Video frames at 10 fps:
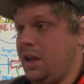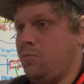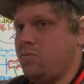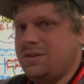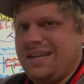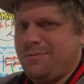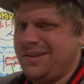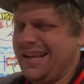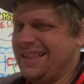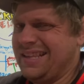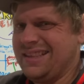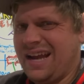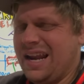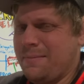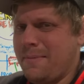and was able to get the
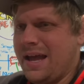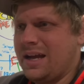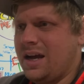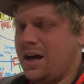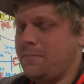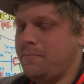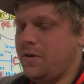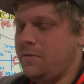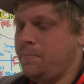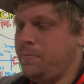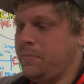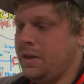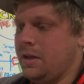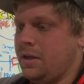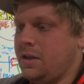Dynamax, uh, the
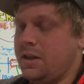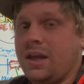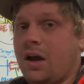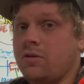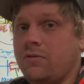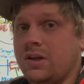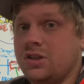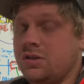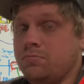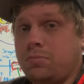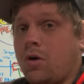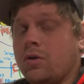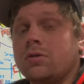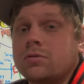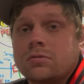the region
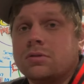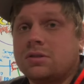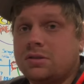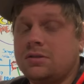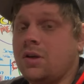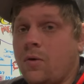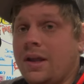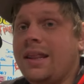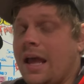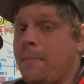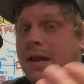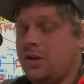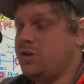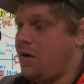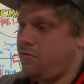particles, you know, in them
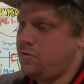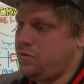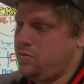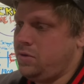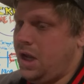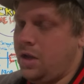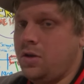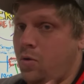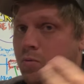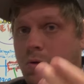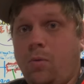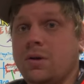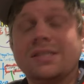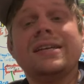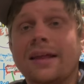and traveled to Kanto where
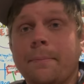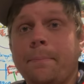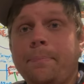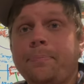we see them